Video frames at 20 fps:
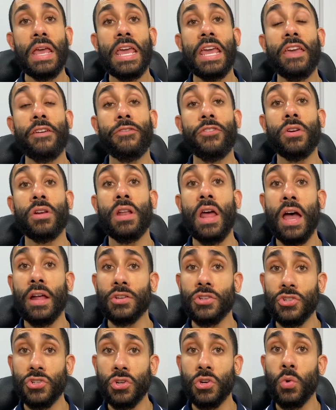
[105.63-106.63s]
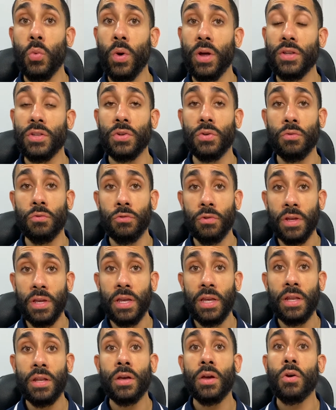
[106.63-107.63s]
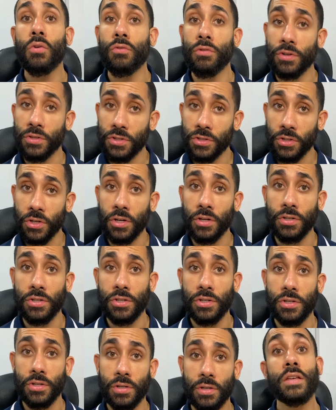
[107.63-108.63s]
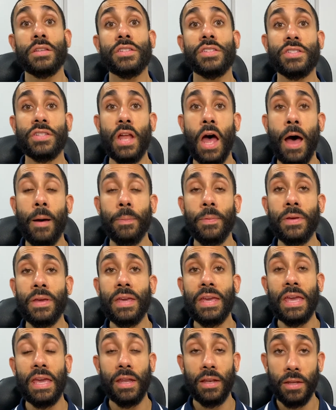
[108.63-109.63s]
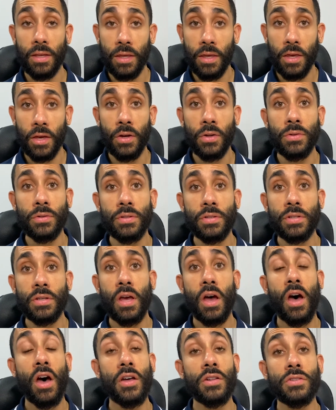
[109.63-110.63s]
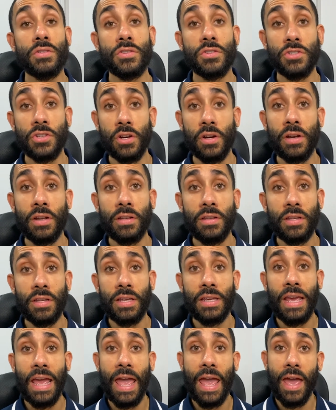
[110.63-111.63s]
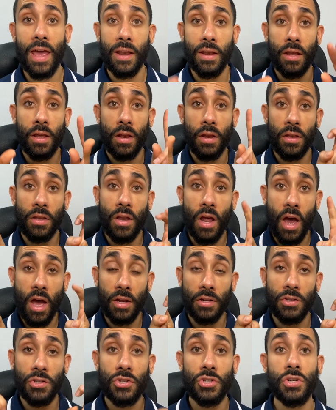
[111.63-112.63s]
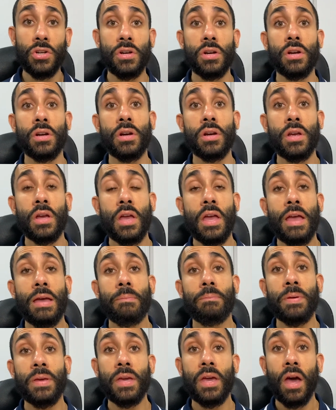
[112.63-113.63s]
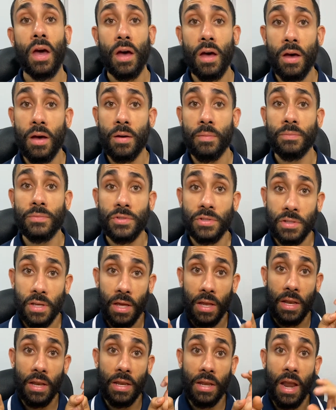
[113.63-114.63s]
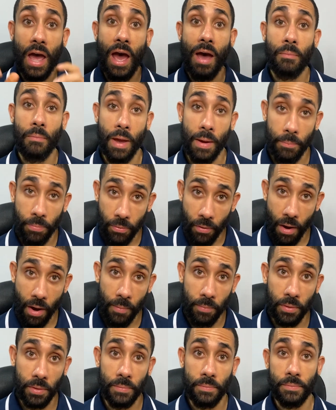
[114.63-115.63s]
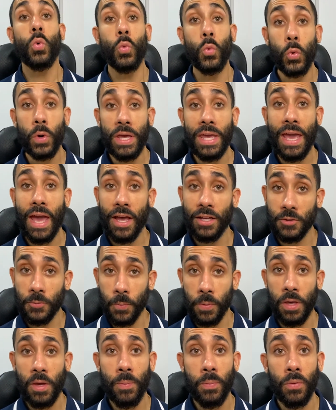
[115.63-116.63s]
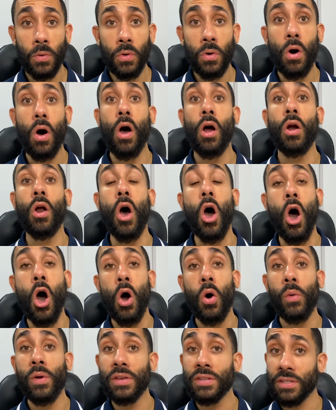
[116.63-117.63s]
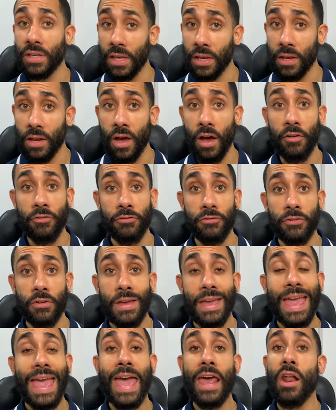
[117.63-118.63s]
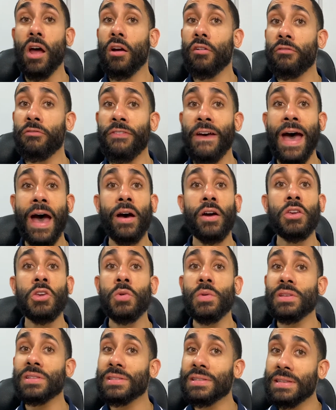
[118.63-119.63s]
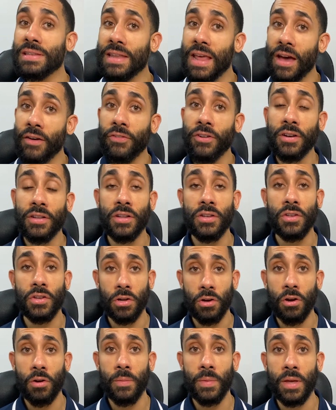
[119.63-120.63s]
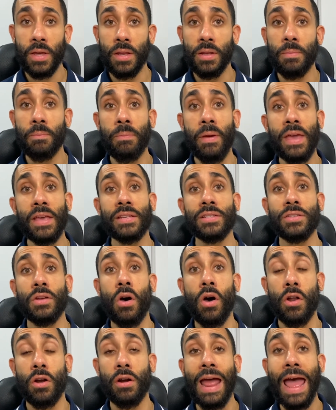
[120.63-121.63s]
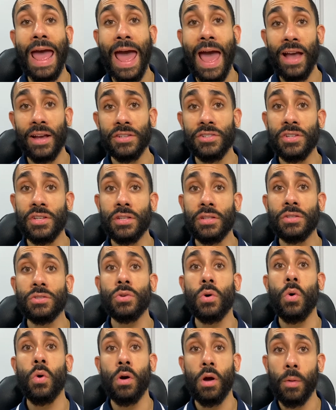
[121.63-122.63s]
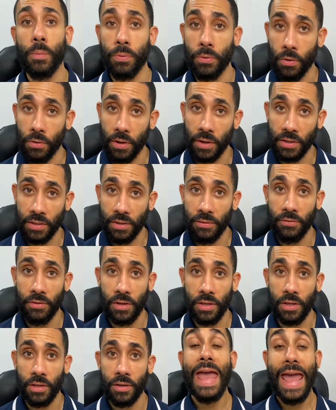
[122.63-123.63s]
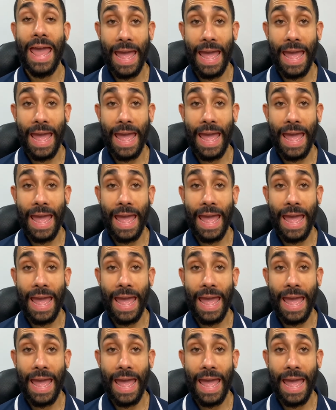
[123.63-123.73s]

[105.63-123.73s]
If you're not sure what to read, research. Stopping in guilt, uncertainty, and not sure becomes not my problem. We as people are always enough, and our value is never determined based on actions or our productivity.